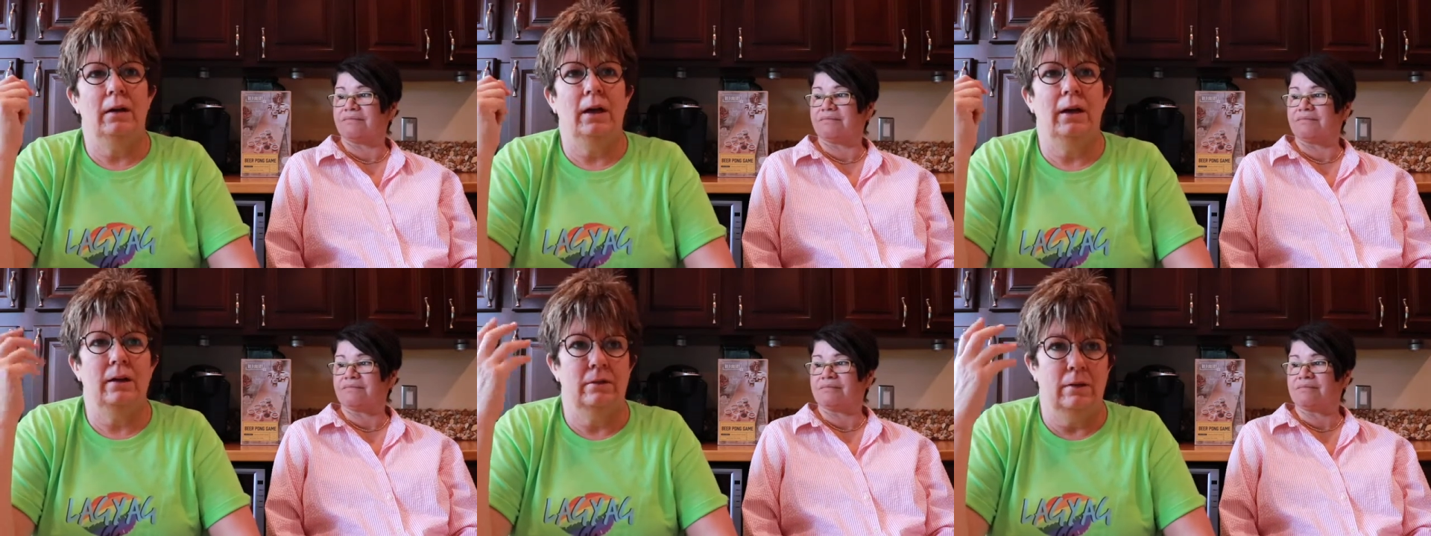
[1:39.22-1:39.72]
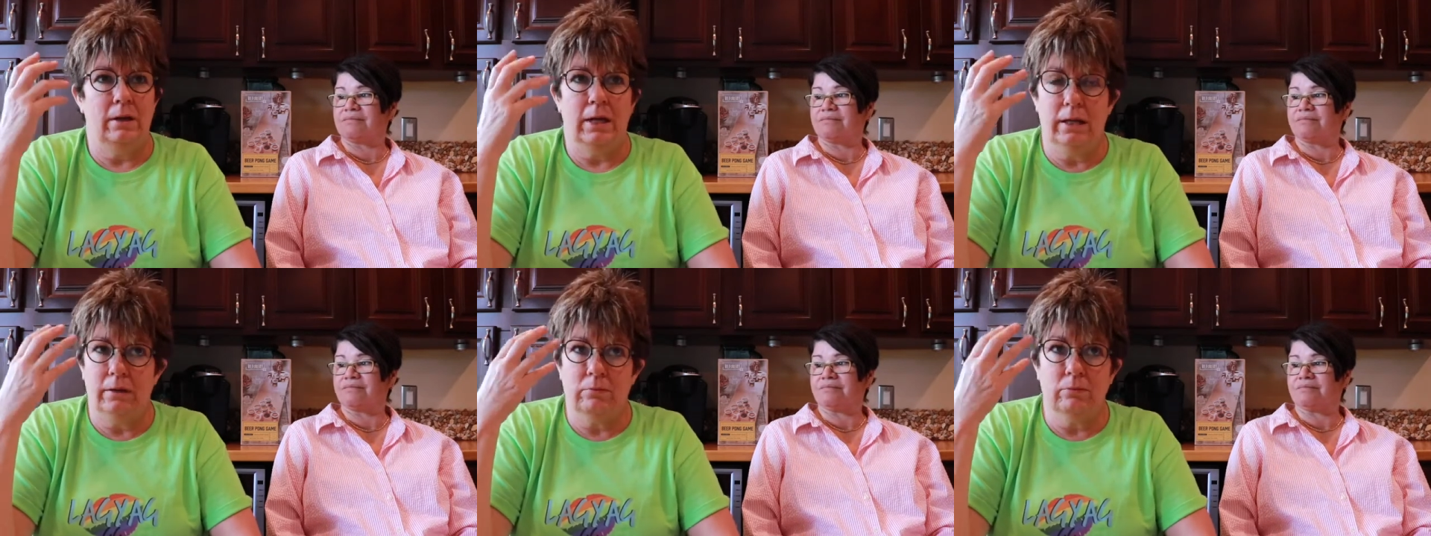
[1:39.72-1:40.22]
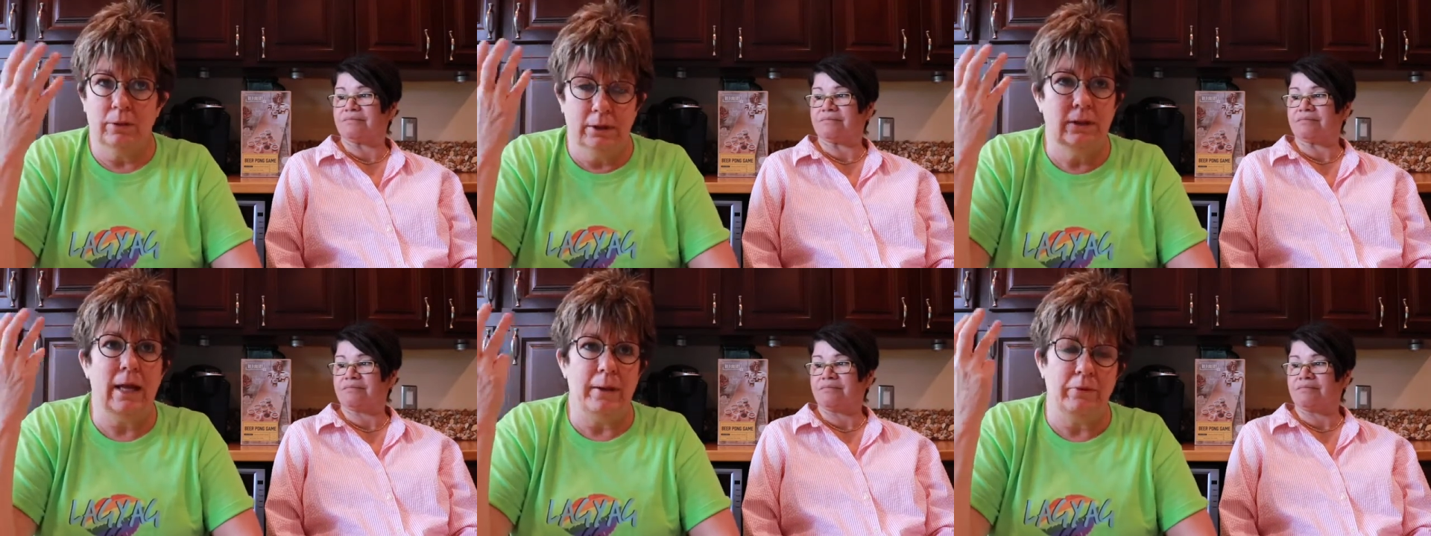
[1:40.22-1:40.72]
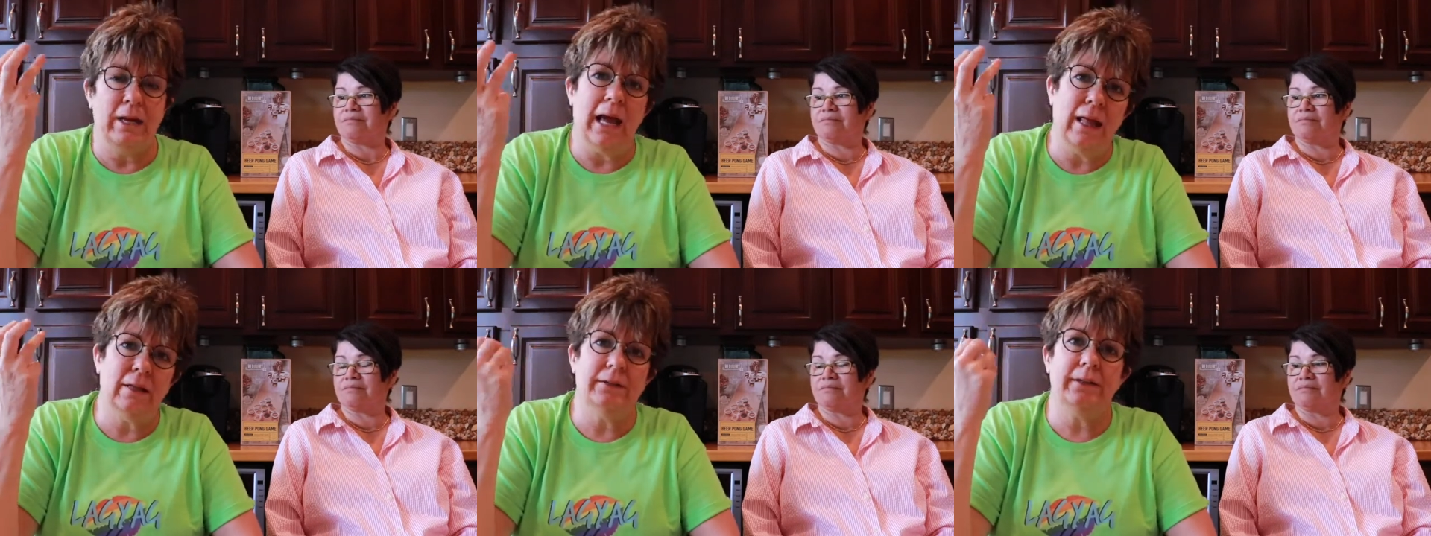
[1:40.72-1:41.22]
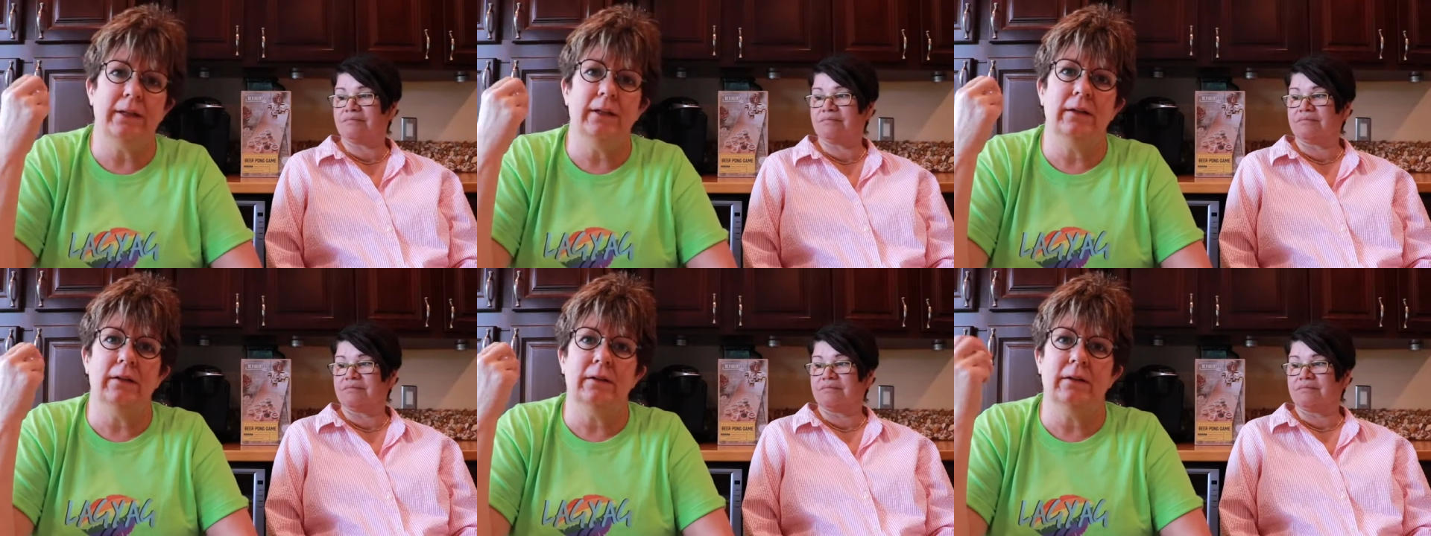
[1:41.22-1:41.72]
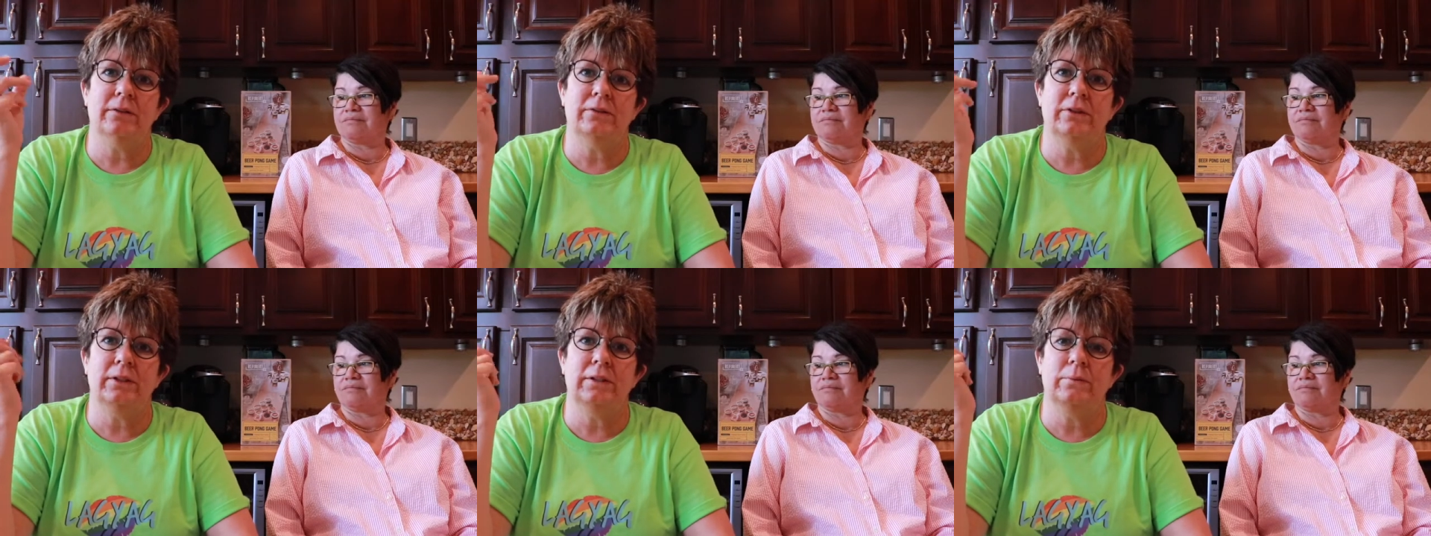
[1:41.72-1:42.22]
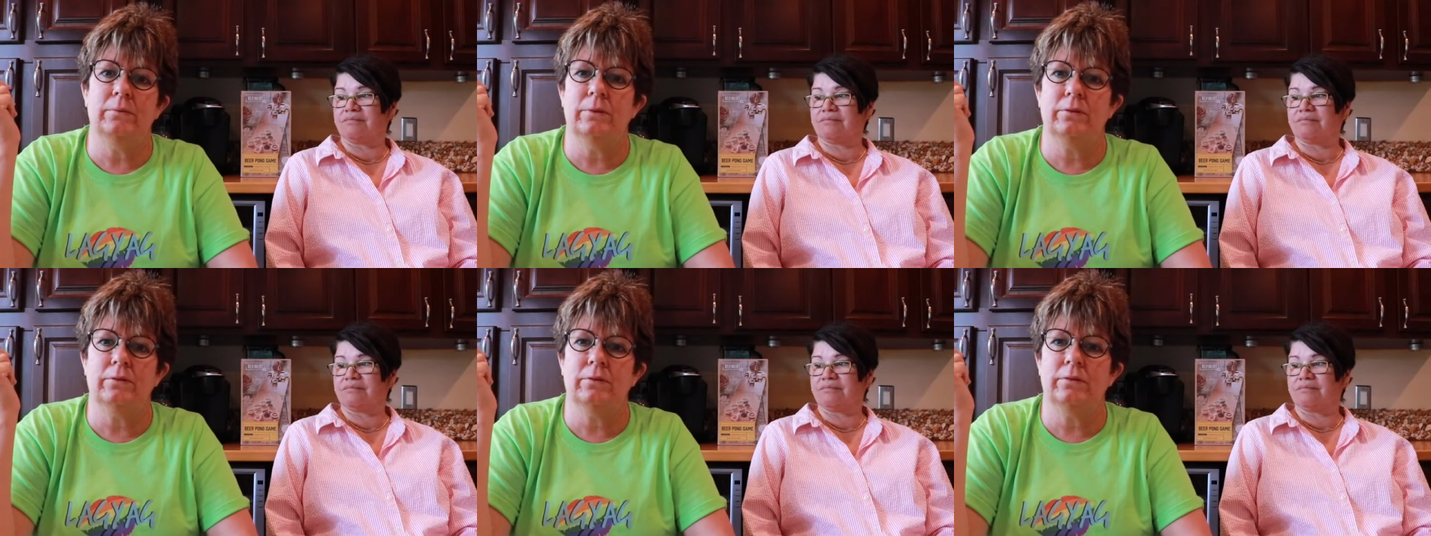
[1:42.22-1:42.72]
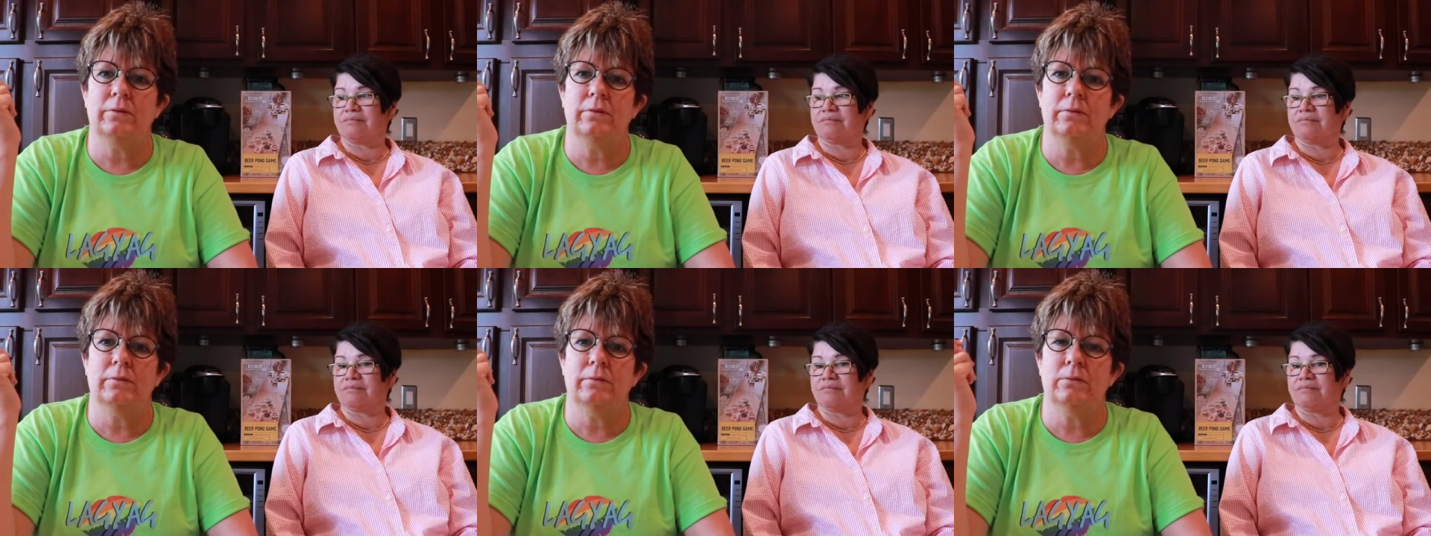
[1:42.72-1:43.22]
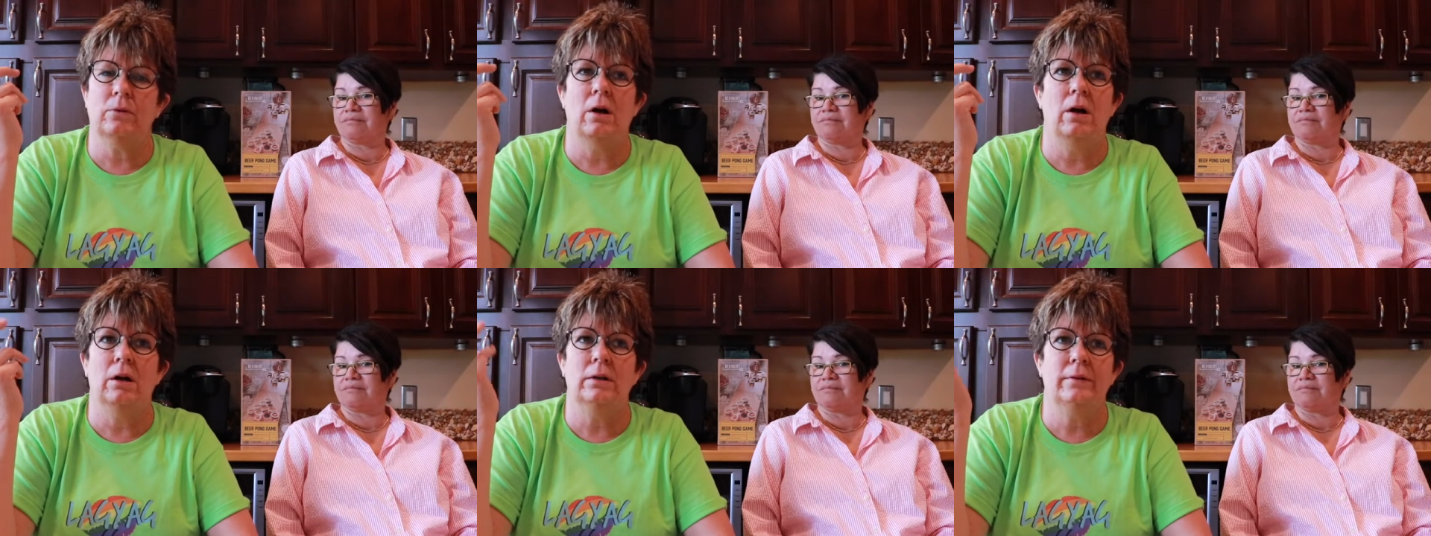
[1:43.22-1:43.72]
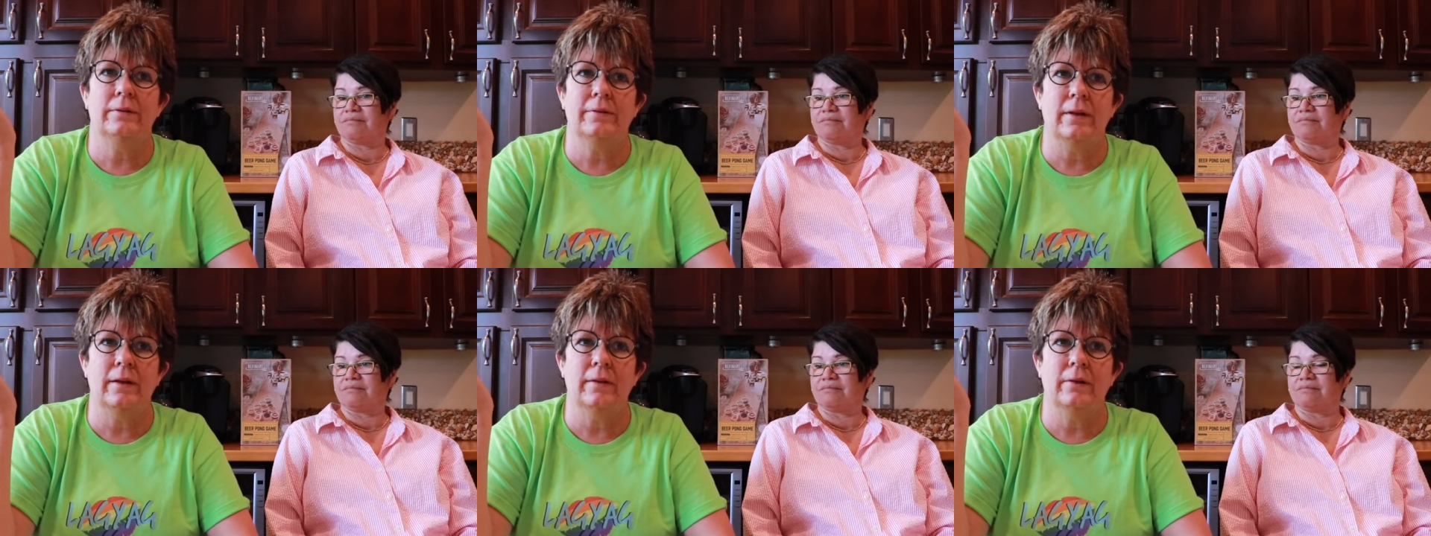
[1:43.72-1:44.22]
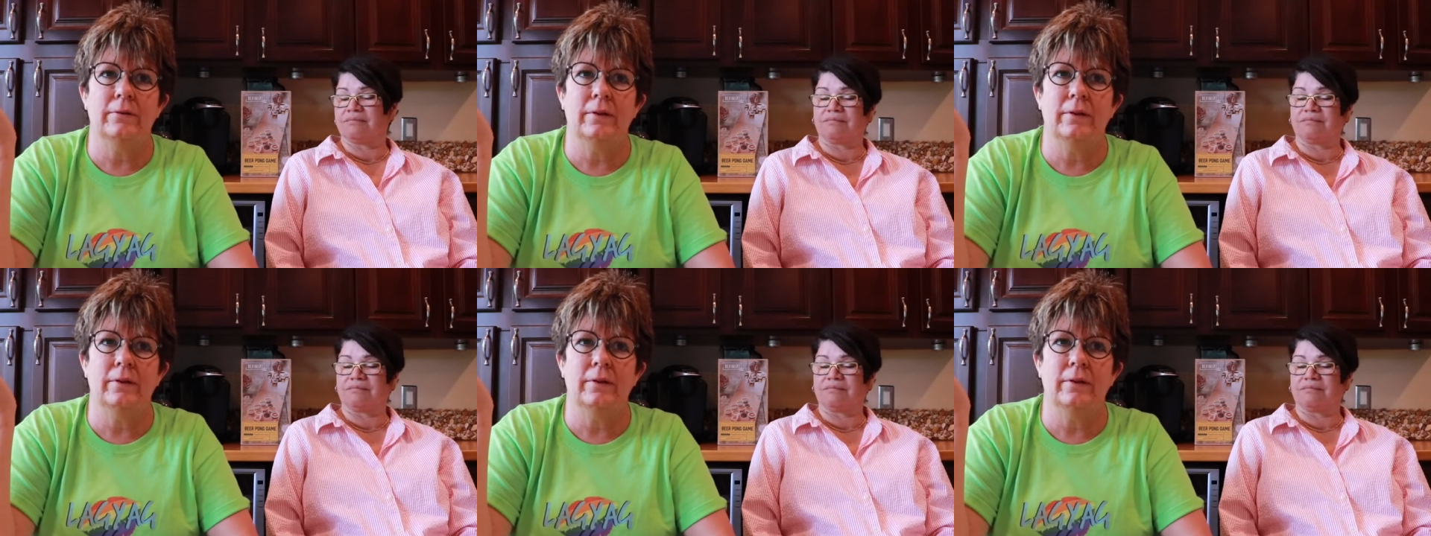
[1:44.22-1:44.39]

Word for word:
Speaker 1: I, in real reality, she was wrong to say mm-hmm.